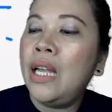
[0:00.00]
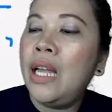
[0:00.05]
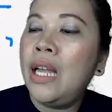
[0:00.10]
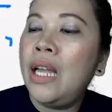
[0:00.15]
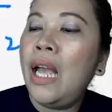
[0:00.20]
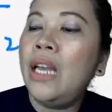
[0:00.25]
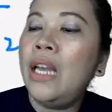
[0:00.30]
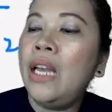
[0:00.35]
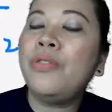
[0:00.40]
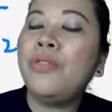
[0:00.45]

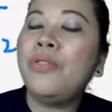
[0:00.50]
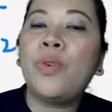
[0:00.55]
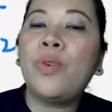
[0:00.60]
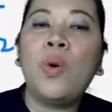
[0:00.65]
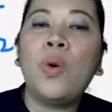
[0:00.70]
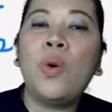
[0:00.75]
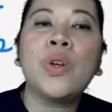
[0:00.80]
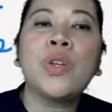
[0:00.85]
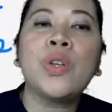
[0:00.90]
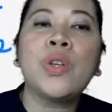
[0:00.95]
And of
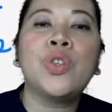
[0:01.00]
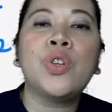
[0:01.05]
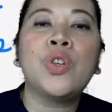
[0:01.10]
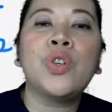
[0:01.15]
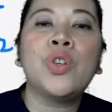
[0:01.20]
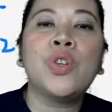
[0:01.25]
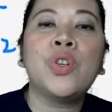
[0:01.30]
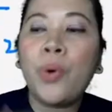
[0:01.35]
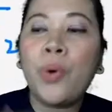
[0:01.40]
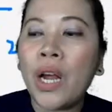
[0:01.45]
course your
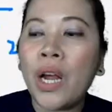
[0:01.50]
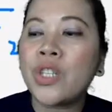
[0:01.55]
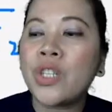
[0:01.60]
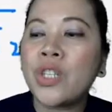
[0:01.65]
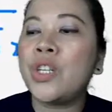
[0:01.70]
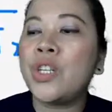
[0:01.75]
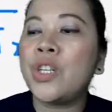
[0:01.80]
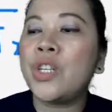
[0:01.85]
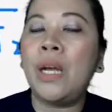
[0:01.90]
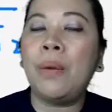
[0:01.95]

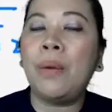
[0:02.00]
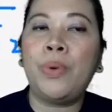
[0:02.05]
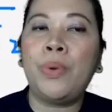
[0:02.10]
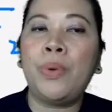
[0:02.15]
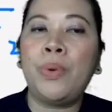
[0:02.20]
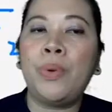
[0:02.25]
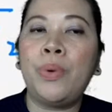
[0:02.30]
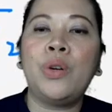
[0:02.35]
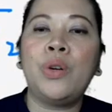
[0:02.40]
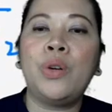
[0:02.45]
pressure
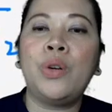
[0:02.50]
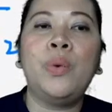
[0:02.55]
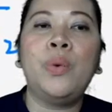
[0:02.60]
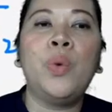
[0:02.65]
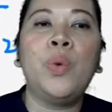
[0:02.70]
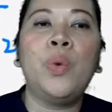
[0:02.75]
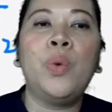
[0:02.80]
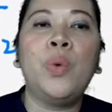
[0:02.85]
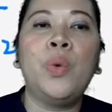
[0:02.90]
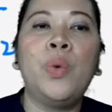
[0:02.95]
temperature,
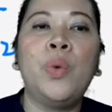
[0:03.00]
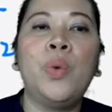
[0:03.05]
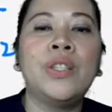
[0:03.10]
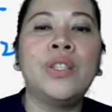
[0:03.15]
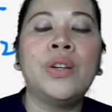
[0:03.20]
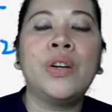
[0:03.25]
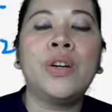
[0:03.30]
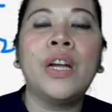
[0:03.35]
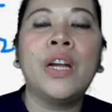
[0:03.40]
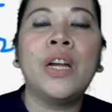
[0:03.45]
which is
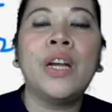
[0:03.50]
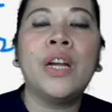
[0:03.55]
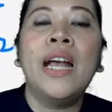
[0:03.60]
your